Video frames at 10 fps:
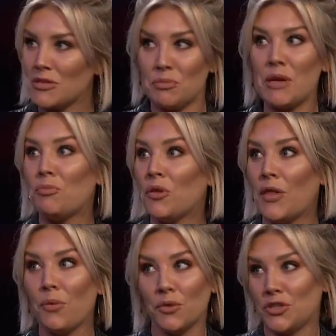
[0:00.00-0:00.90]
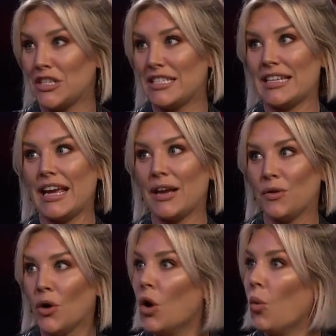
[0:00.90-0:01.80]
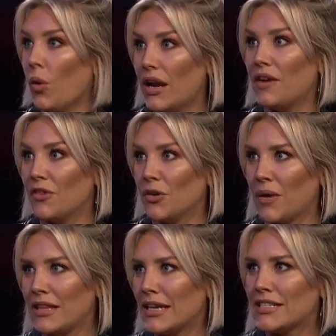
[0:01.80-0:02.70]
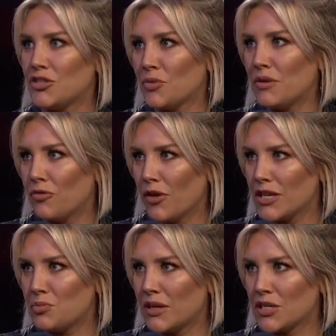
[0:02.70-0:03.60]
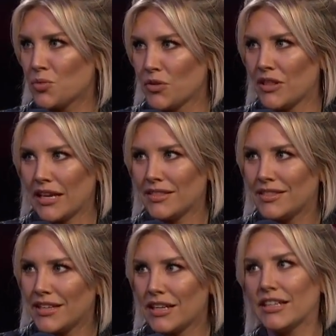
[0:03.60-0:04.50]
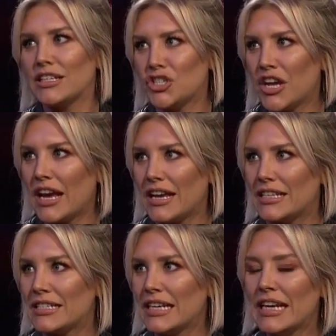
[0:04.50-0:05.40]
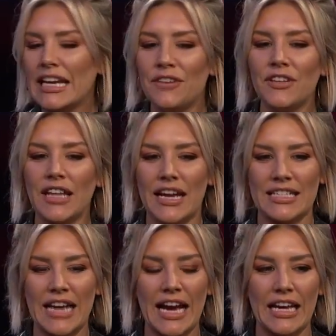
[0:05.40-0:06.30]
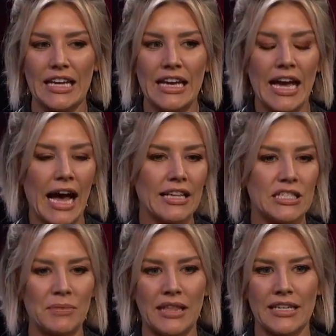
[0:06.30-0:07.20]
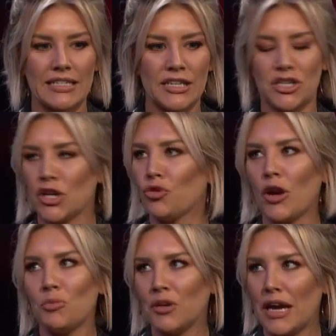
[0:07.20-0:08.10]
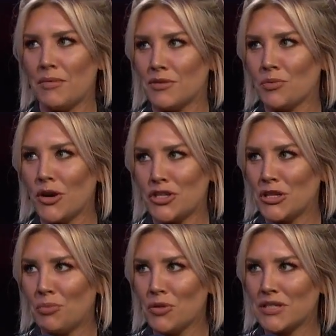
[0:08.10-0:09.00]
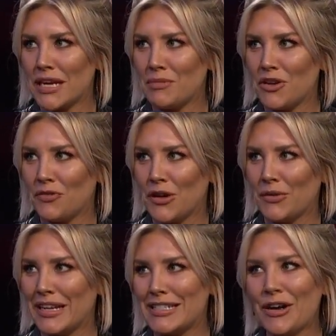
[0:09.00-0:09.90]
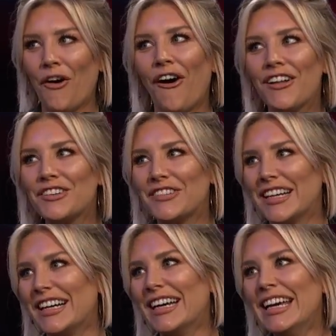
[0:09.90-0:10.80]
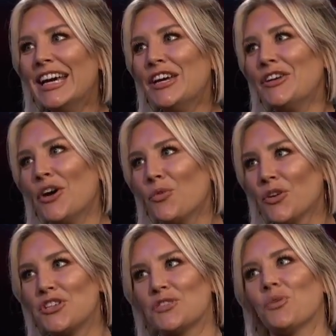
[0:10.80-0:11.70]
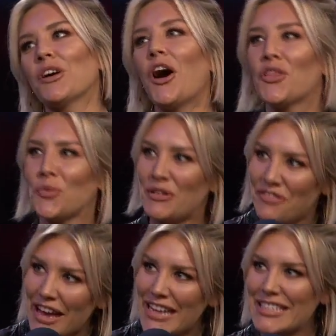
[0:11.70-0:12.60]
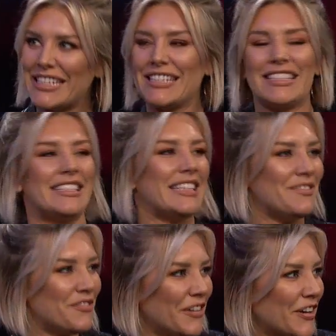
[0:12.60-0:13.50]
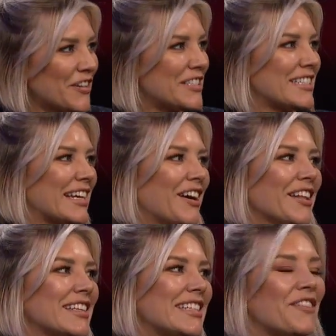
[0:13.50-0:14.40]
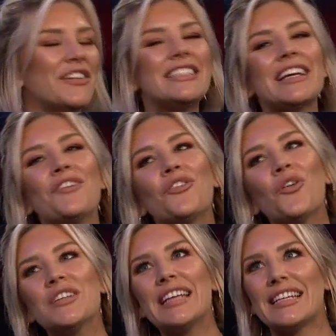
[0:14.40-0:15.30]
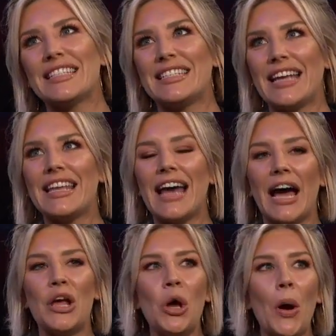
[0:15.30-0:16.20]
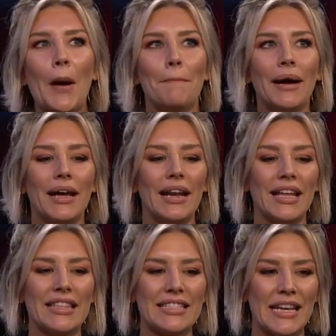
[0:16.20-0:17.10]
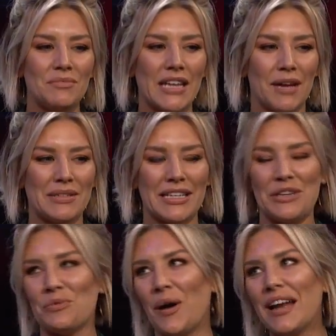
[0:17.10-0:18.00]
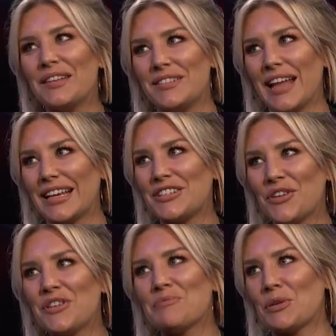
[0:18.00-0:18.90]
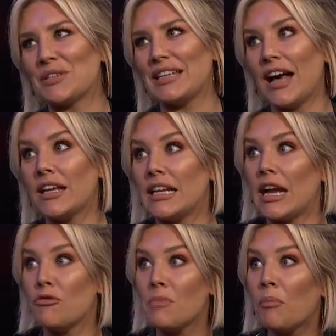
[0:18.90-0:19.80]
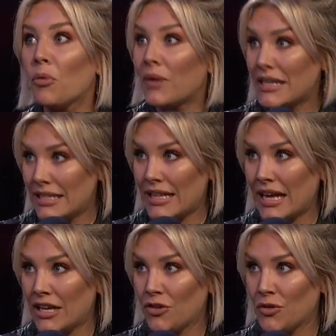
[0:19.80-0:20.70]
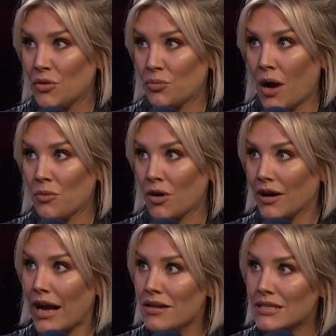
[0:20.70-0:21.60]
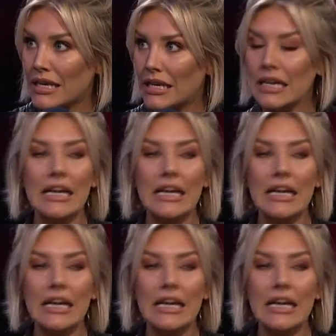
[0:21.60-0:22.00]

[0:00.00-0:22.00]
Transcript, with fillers: the people that will just say whatever, right? That's a dream for us because we're like the cliches. Even last night, Alex Smith had such an incredible game, and I was watching the post game interview, and it's all of the, you know, we're just, we're in all three phases, the team first. It's like all that stuff. And it's like, of course he has to say that. But at the same time, it's like you want to like show your personality. And I remember when I did that interview with Rob Gronkowski